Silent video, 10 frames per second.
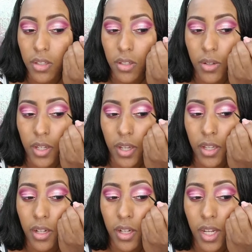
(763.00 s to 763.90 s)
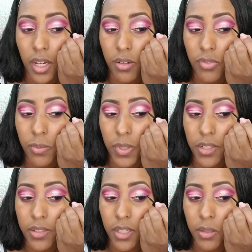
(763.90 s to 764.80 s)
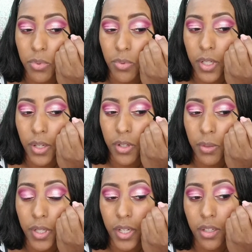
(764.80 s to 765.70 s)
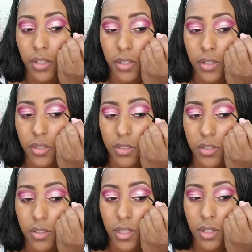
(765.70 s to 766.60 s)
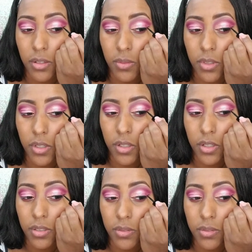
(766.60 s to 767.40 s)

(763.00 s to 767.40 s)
Okay, and then now from that same point, I'm gonna bring it downward